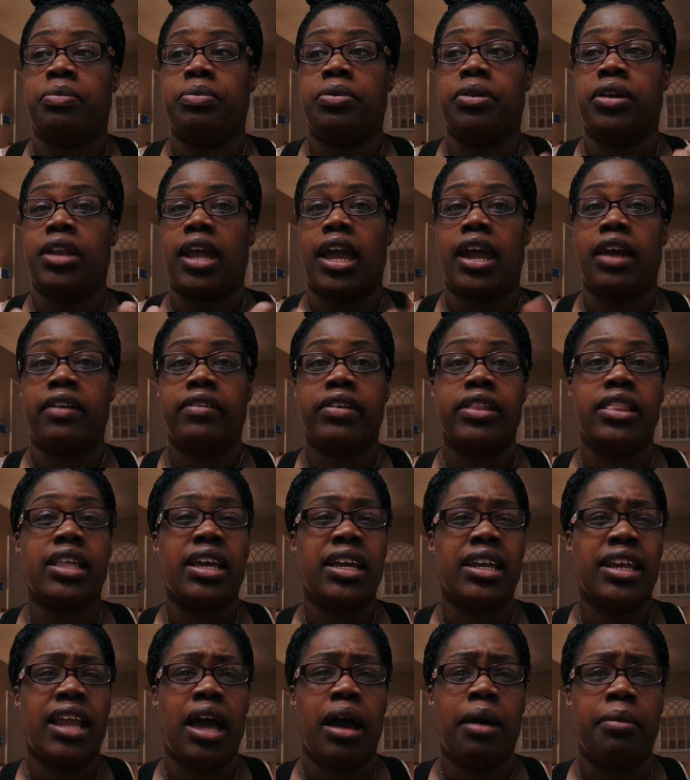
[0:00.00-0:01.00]
to put
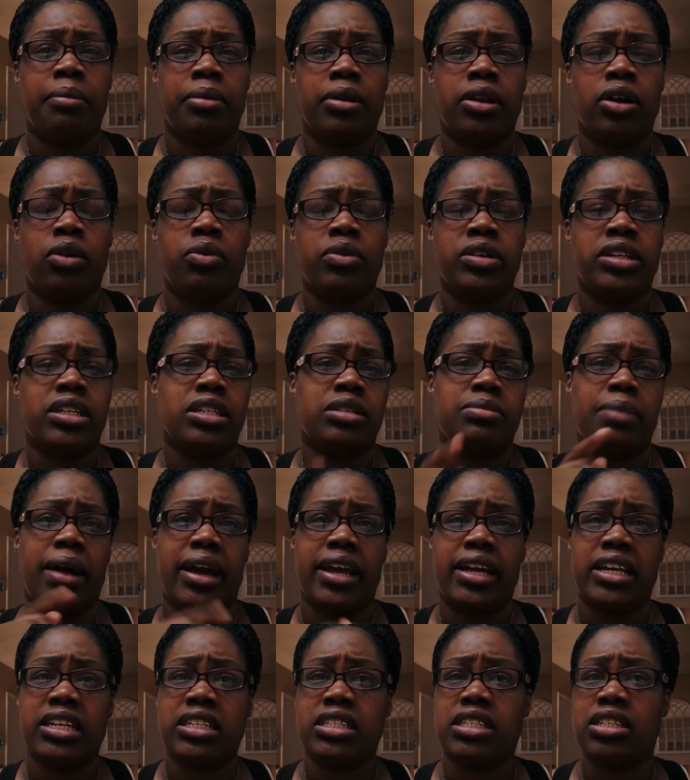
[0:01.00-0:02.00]
everything down below, which is
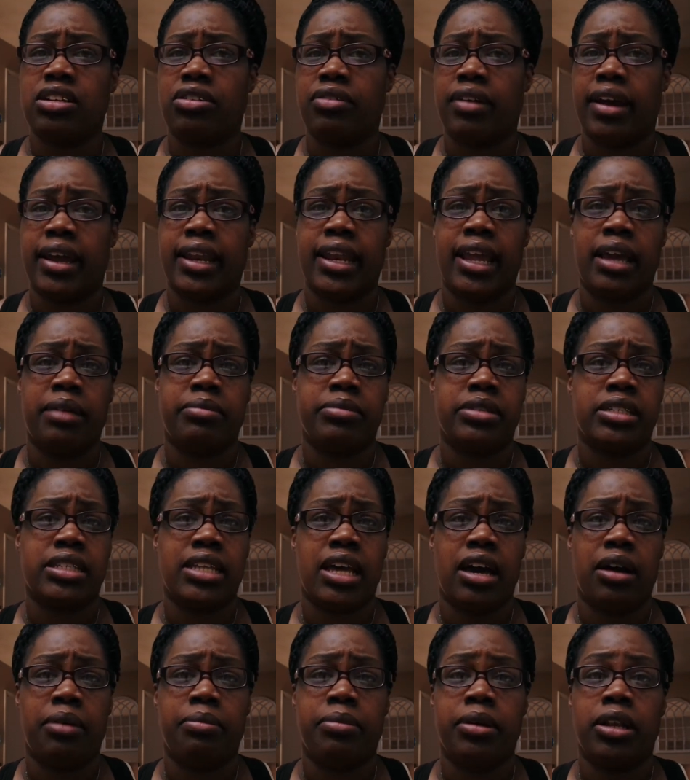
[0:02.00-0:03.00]
my Instagram name is
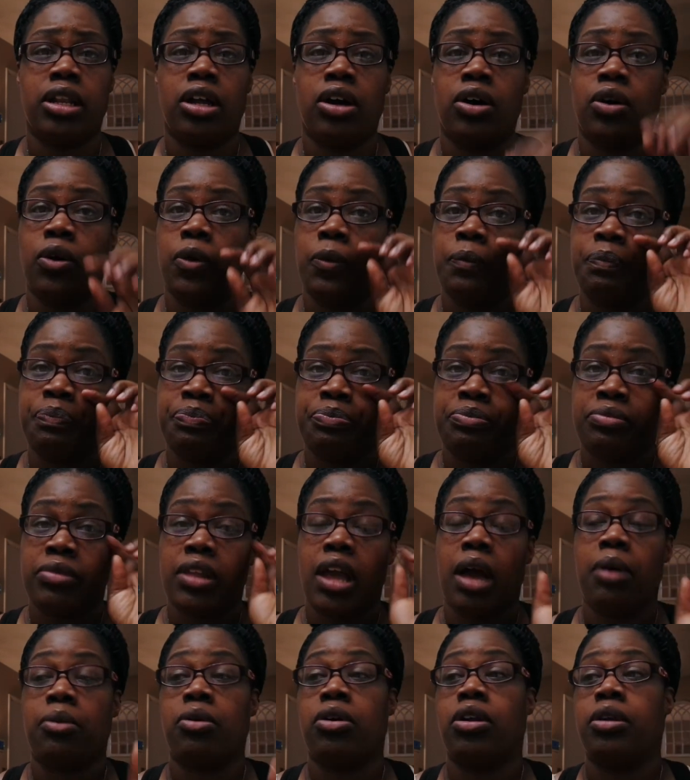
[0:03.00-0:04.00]
down below.
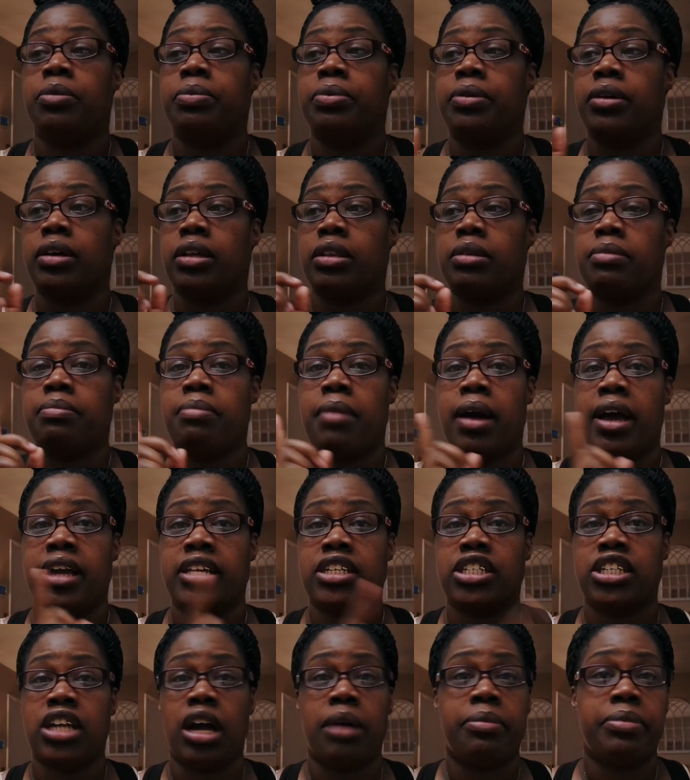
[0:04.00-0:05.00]
I'm going to put
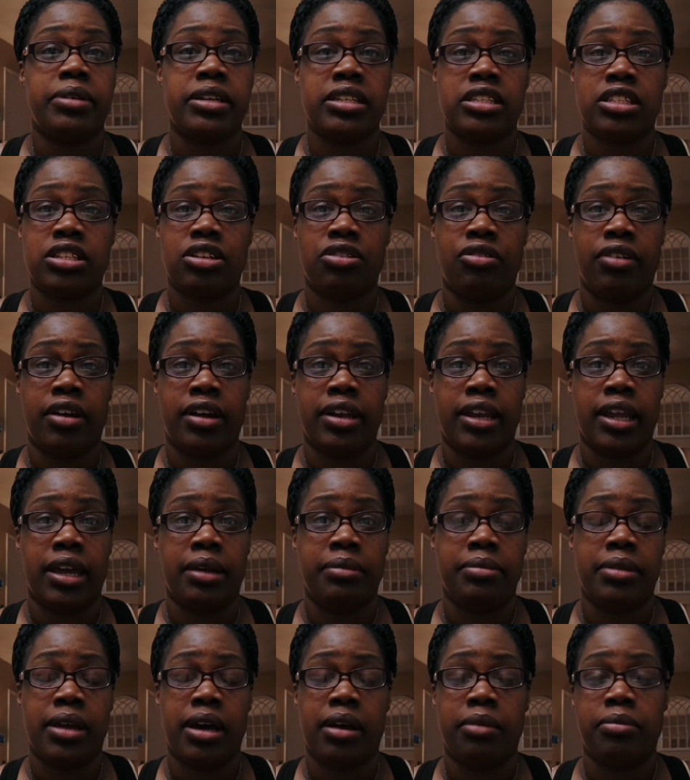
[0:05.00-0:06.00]
my shop Instagram
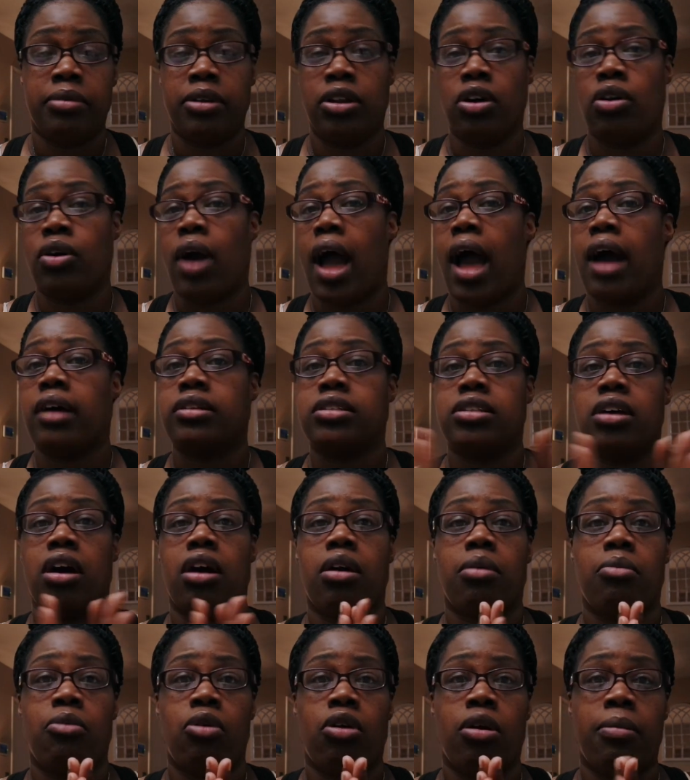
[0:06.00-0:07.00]
name down below. I'll
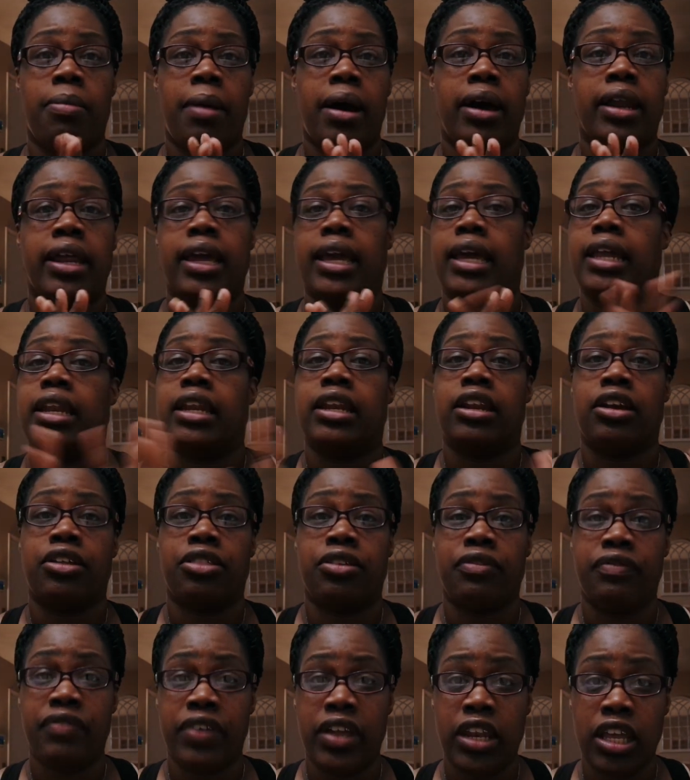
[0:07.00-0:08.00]
talk more about it in
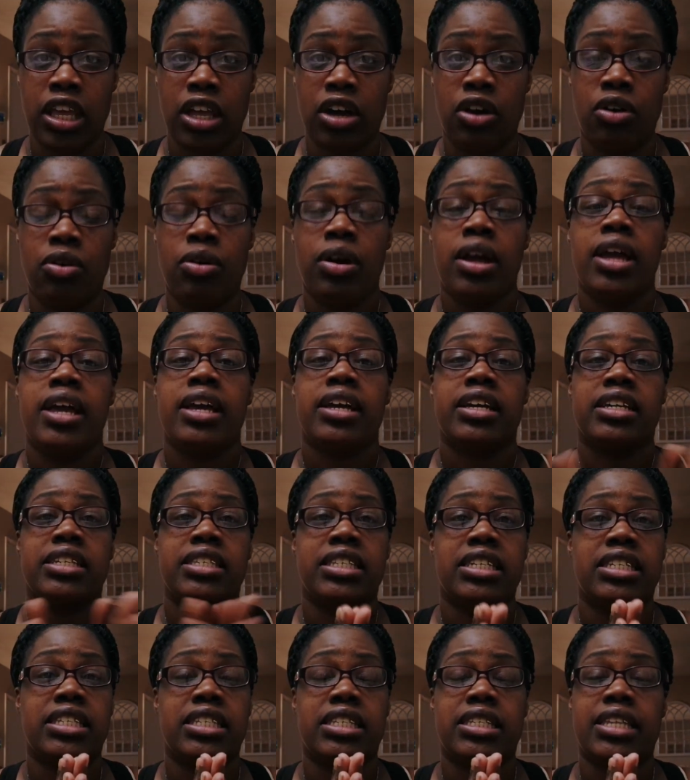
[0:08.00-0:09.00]
another video,
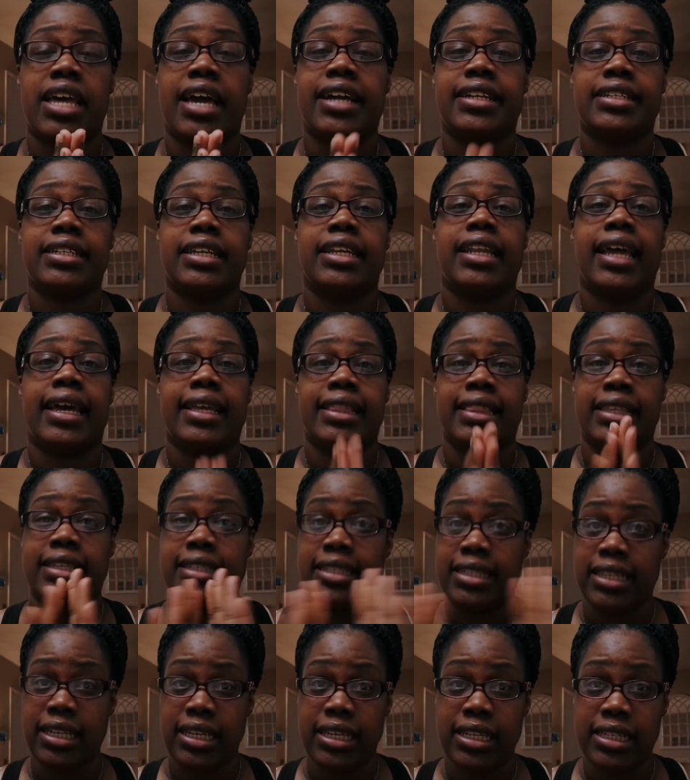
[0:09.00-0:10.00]
because this is actually like
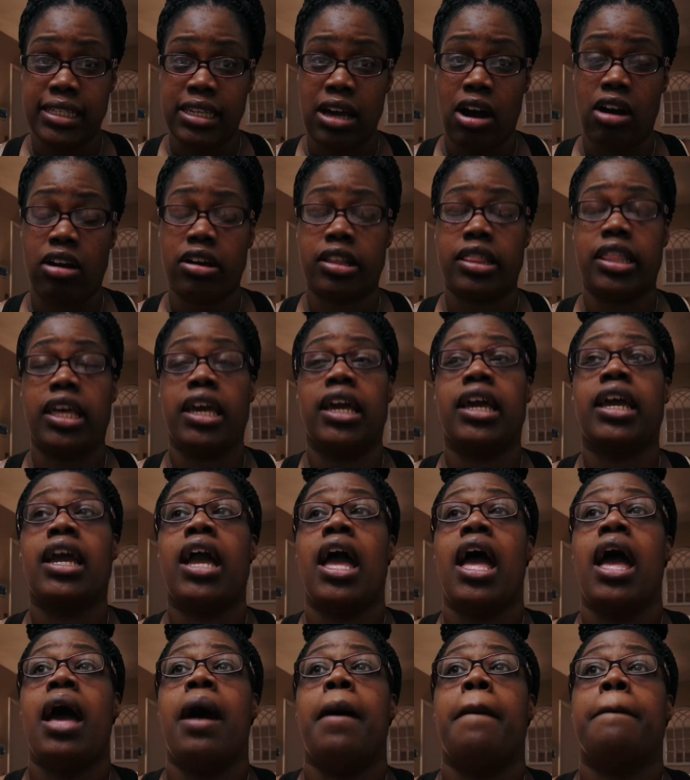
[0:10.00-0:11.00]
the teen talk
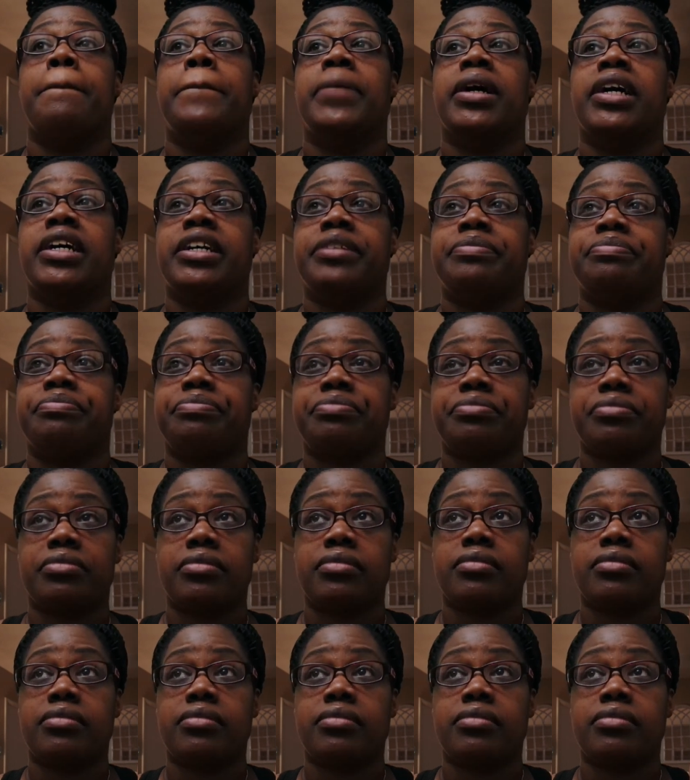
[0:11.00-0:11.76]
thing. But